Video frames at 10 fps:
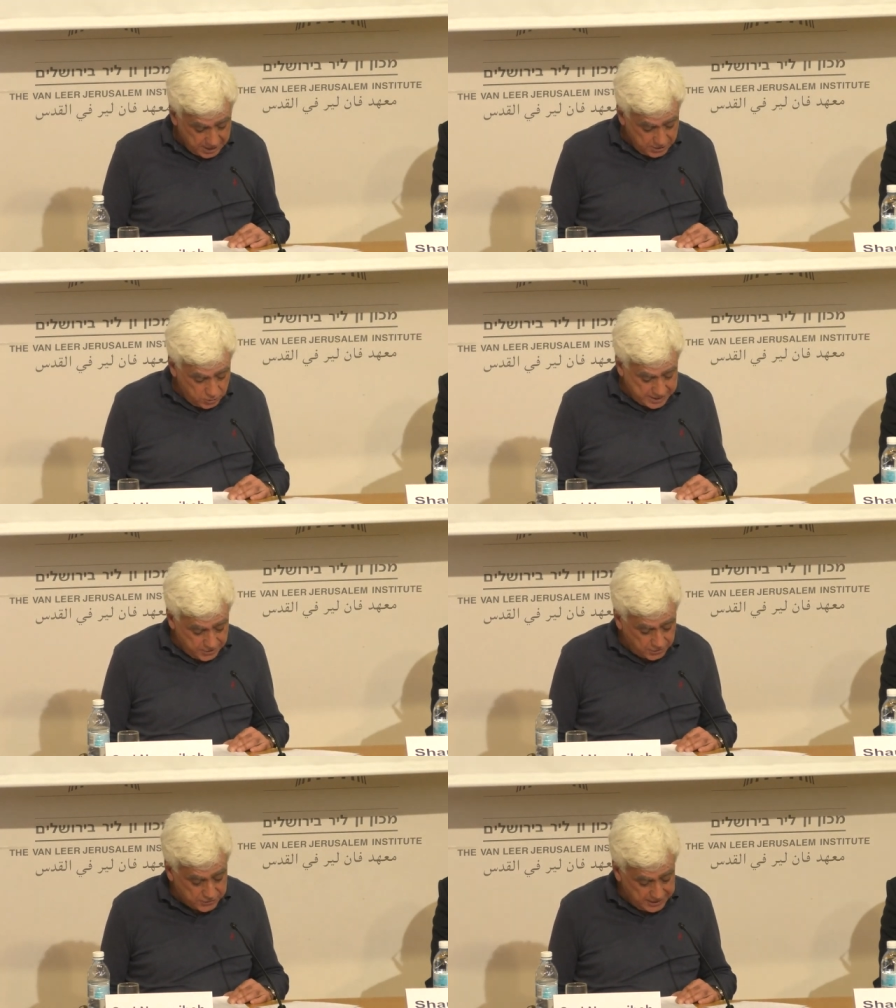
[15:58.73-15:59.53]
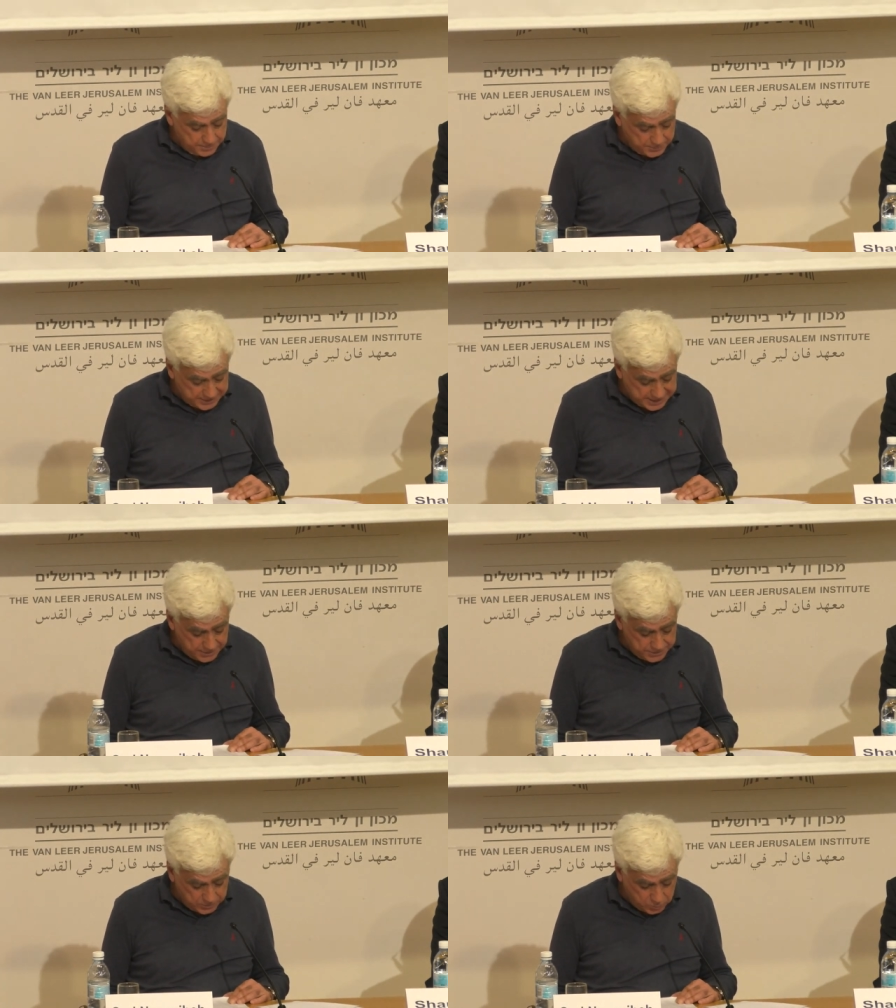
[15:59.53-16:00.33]
You cannot really
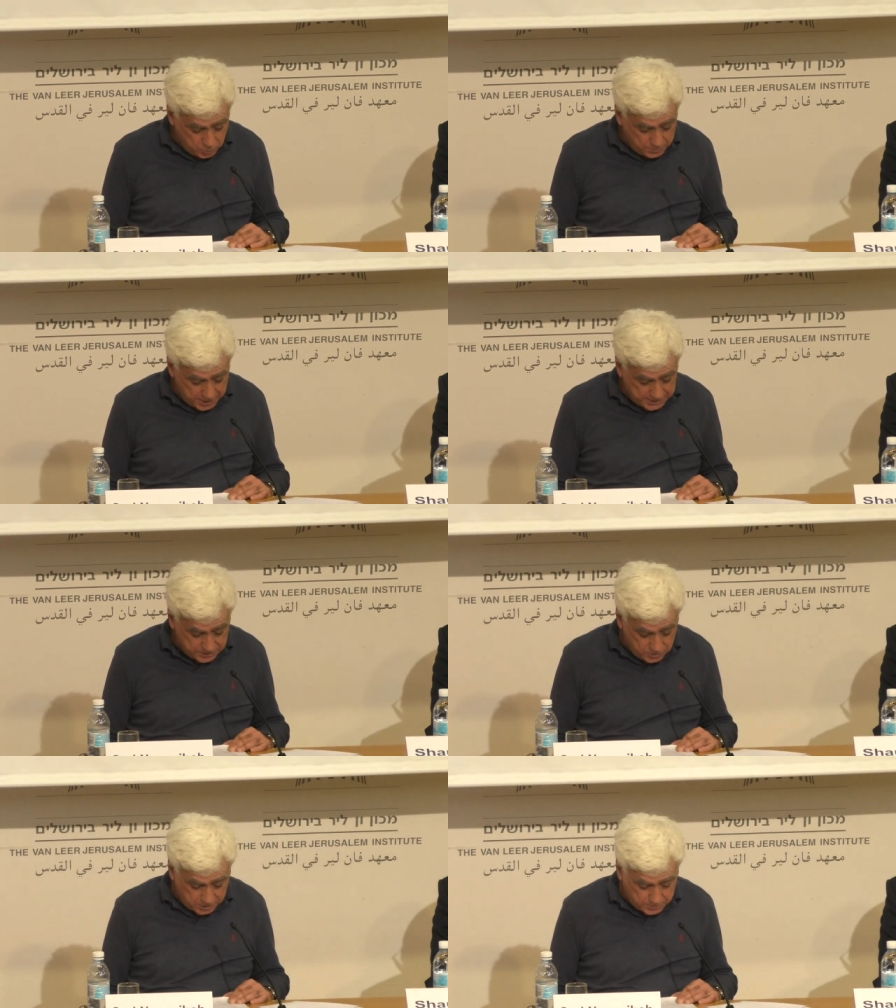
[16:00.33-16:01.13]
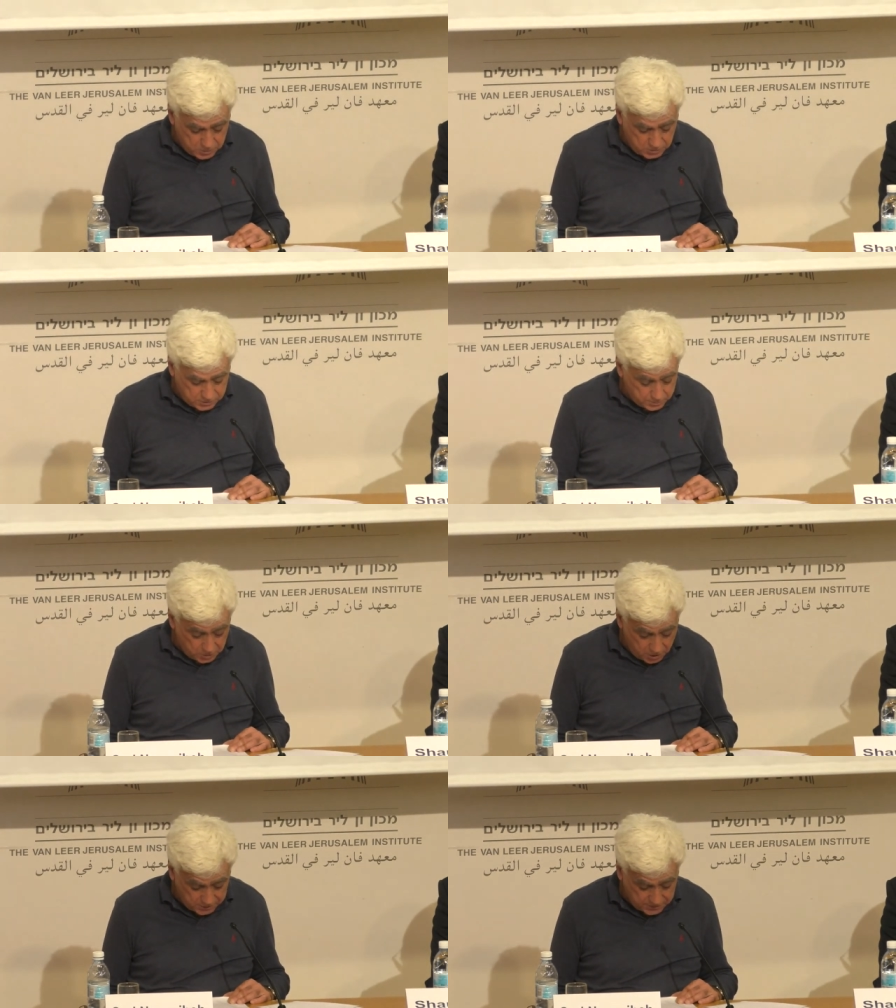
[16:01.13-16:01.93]
pretend that two parts do not belong,
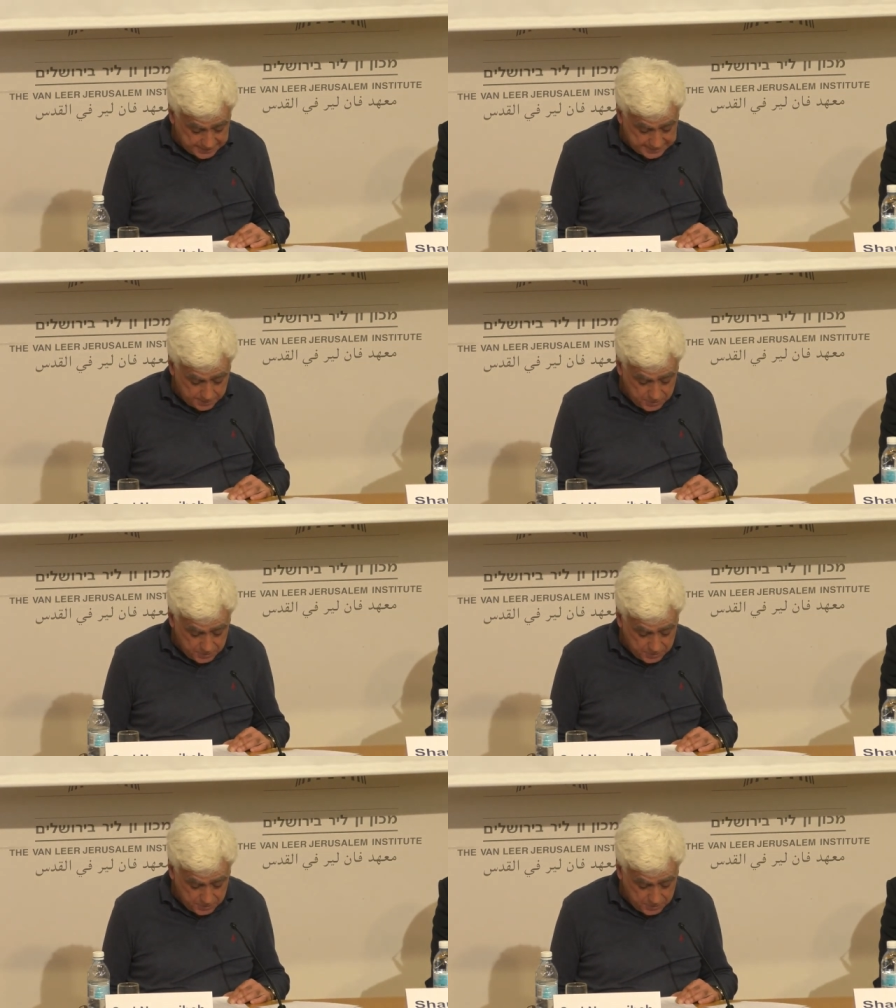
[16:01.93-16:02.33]
belong to the same